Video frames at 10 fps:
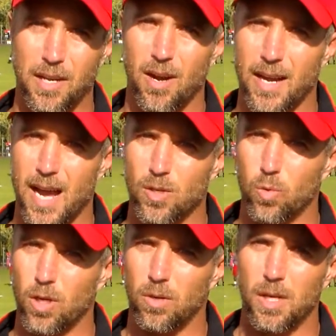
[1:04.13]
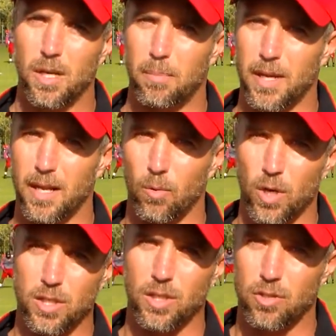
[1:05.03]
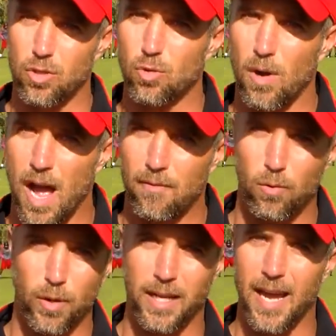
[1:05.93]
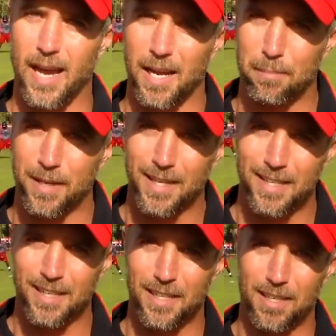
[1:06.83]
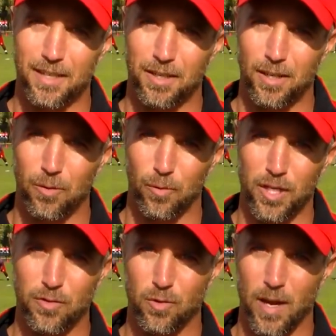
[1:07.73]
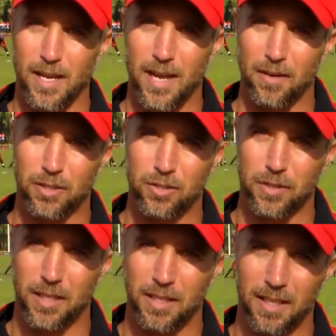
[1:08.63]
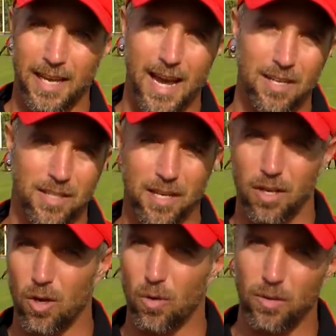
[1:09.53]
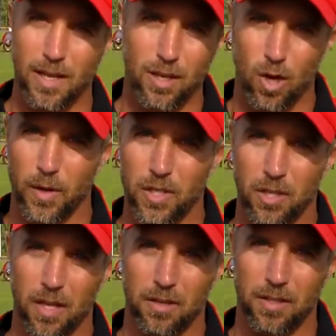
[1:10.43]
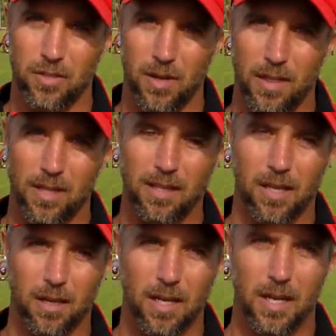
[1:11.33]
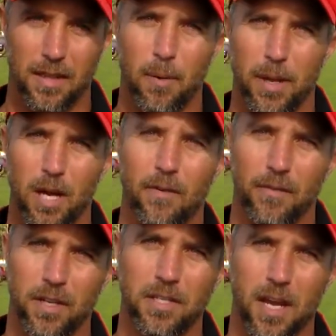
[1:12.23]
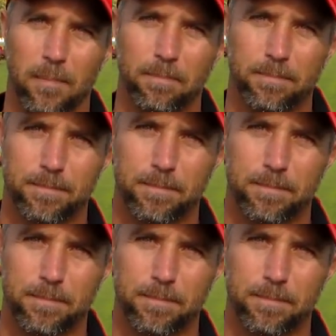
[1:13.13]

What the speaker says: I think our guys will. Being a Richland 2 rivalry game, you know, Ridgeview's right down the street. And the guys, they know each other. And yeah. So I think they'll be up for this game.